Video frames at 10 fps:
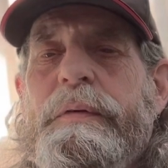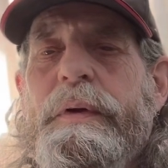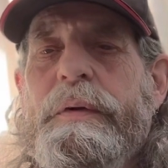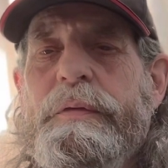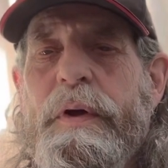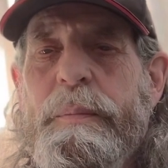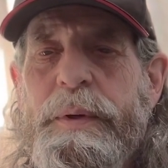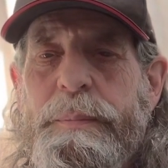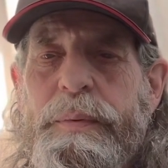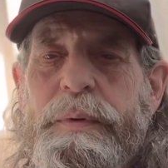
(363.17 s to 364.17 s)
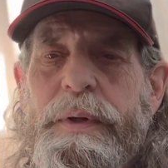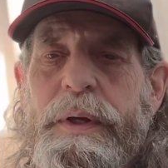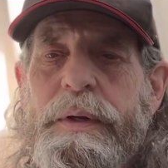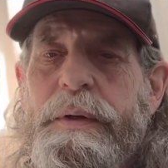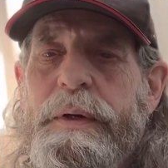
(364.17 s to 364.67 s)
and I saw people
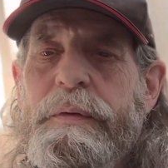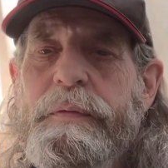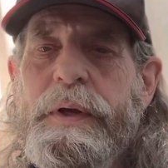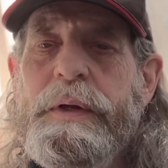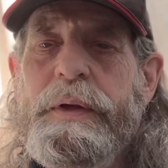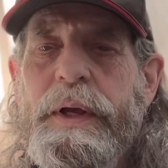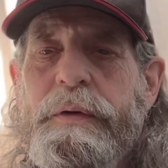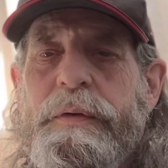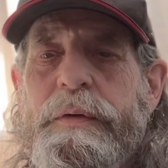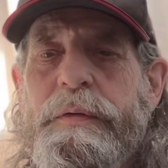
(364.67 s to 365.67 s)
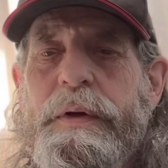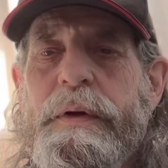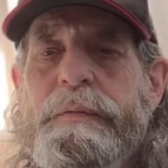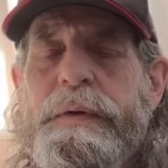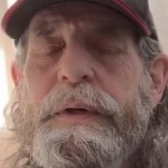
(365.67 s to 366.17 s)
digging, you know, fantastic
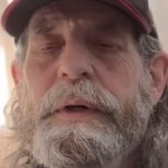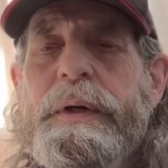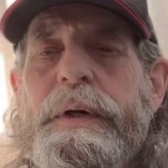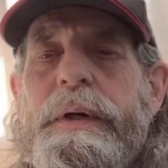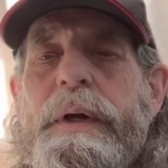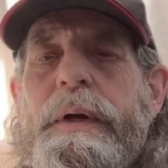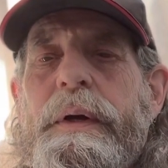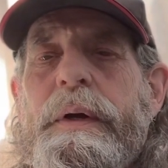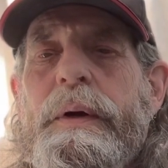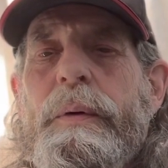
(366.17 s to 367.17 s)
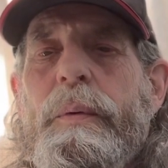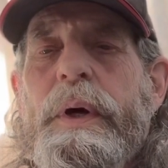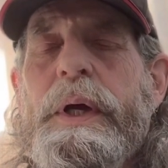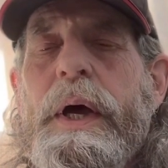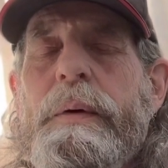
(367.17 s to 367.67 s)
stuff in there. And
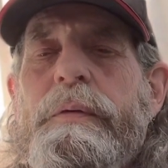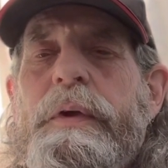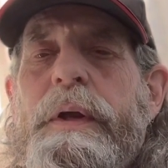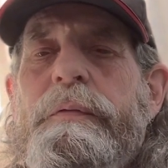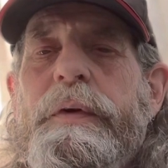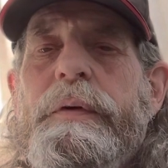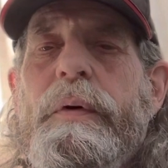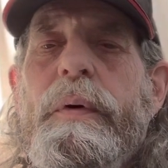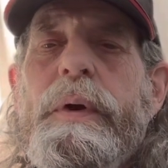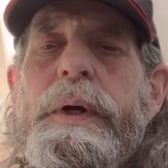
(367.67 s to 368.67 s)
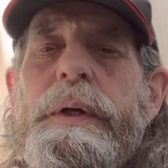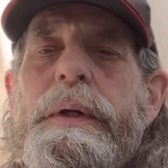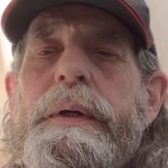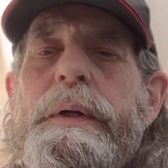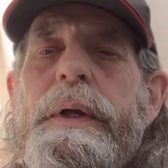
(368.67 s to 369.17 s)
one guy was Ed Fedory
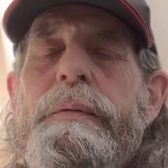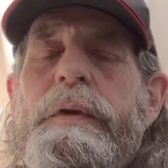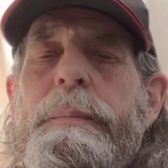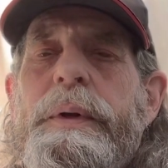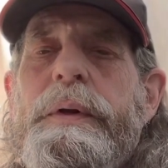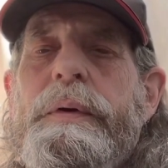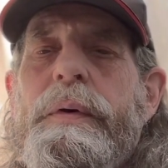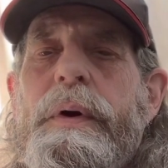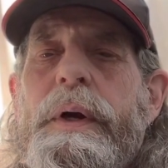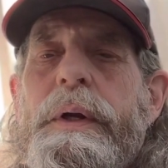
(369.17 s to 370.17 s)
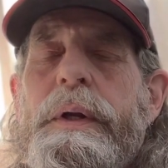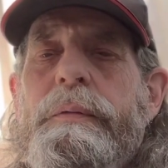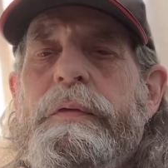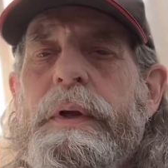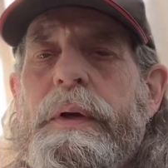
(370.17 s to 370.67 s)
and he was up in New York and he
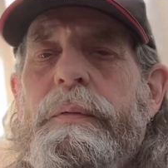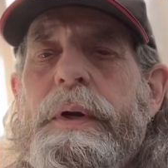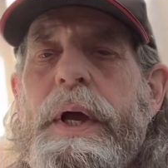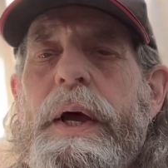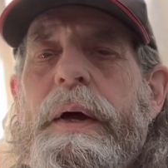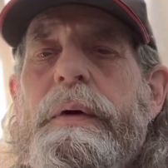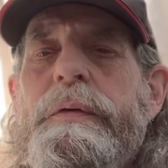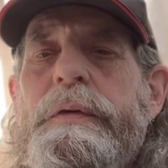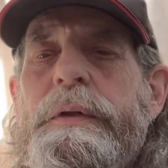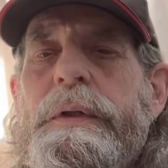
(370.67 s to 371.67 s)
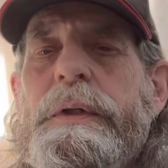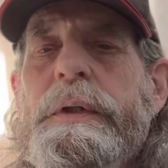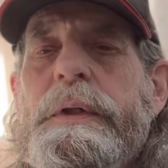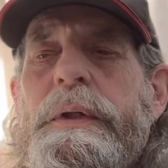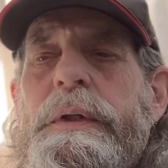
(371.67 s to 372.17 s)
was digging reals,
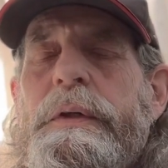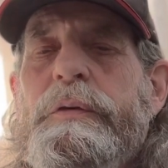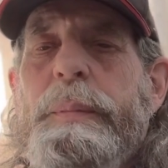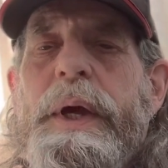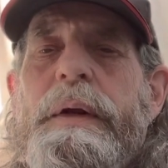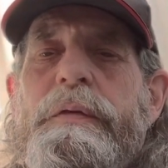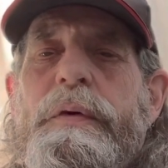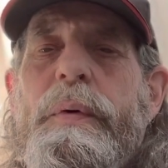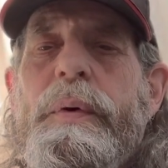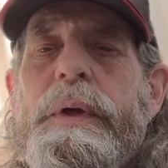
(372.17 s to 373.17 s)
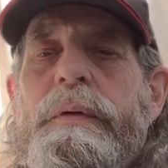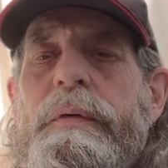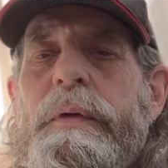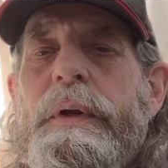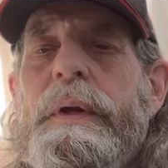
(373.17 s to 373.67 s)
Spanish
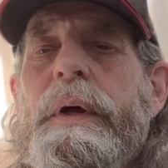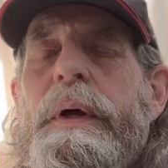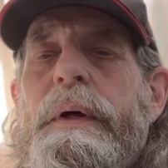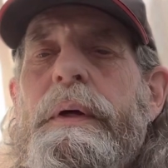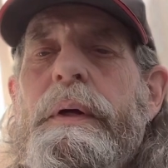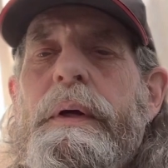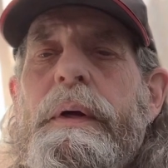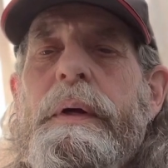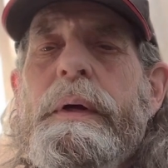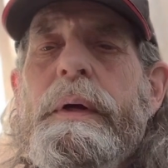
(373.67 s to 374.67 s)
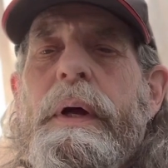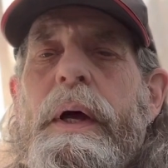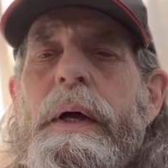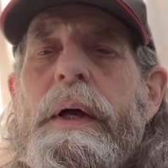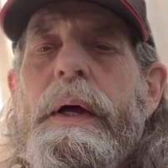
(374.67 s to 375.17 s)
coins. And
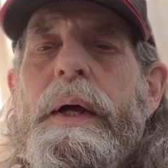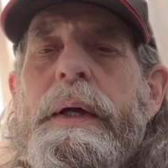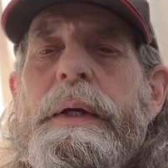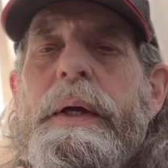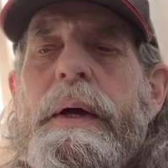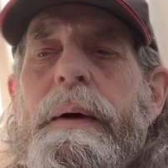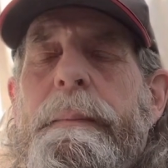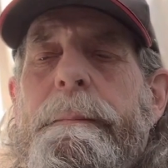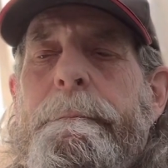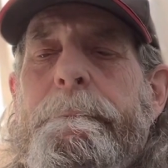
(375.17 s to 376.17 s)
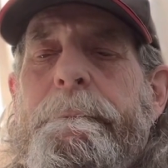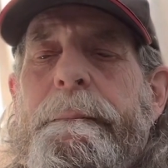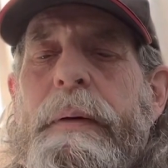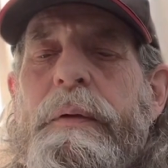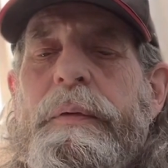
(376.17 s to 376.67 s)
uh, I,
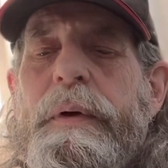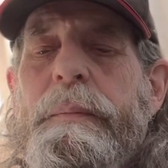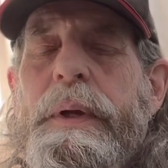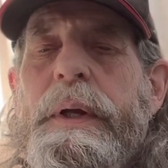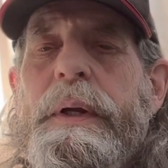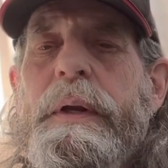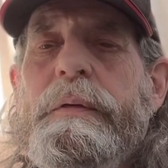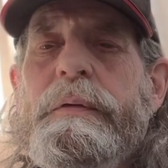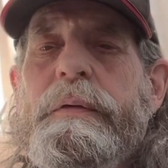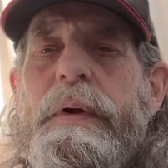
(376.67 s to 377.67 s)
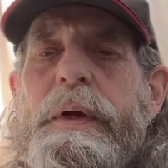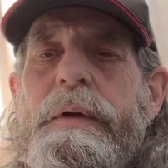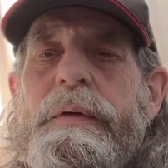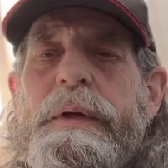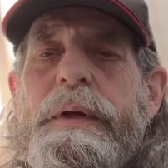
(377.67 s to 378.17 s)
uh, I thought, man, that's
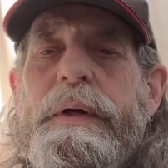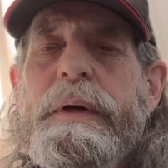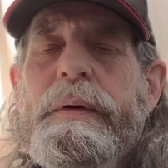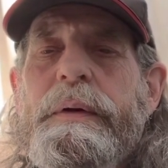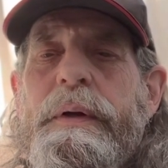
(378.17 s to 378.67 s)
crazy, you know.